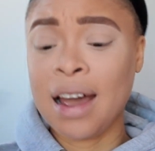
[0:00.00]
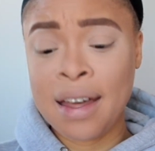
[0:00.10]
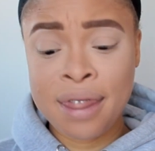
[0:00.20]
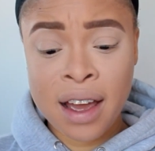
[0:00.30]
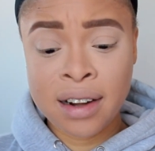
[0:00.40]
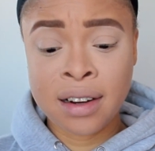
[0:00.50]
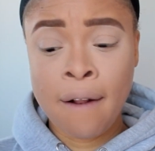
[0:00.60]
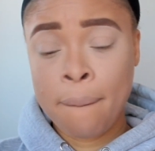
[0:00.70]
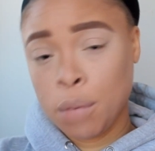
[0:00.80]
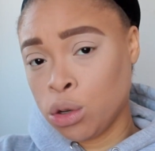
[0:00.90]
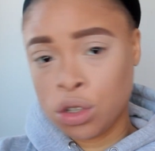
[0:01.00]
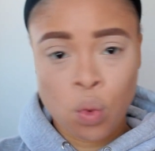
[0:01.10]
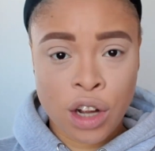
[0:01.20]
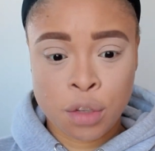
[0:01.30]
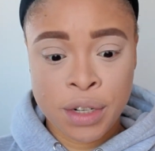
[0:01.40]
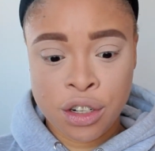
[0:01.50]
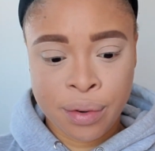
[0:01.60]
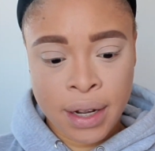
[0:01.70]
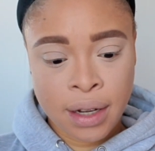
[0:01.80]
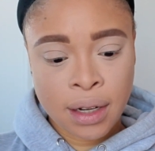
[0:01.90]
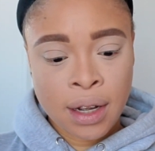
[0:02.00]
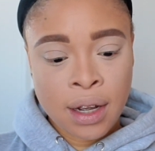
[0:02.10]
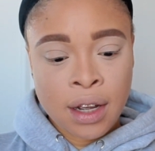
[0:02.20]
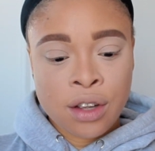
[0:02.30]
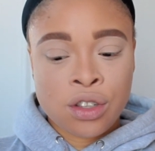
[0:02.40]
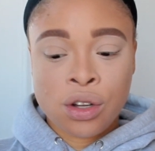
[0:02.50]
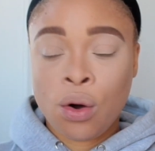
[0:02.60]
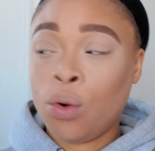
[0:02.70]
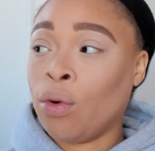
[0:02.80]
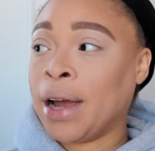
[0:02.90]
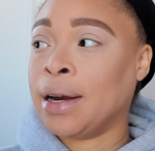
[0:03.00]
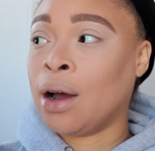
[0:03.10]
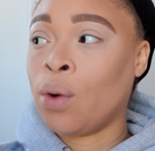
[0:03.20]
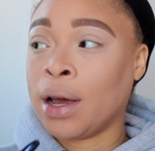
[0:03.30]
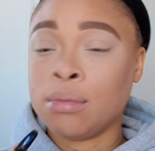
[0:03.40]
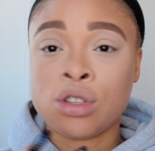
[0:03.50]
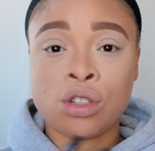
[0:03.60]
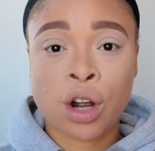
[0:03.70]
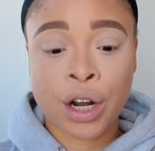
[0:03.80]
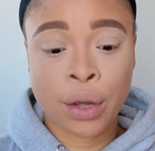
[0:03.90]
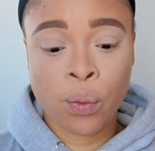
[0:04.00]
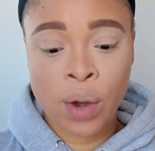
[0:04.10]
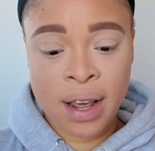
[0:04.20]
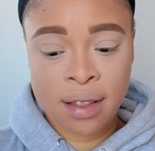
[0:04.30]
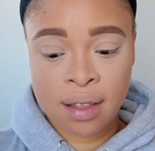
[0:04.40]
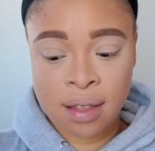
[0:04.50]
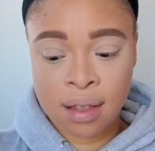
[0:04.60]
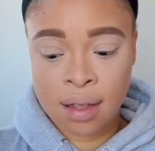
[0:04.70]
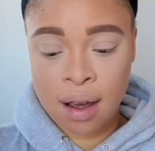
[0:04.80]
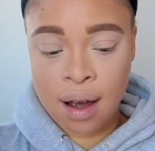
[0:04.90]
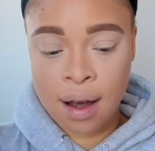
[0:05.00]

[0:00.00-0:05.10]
and then you just watch me do it. So right now I'm starting with,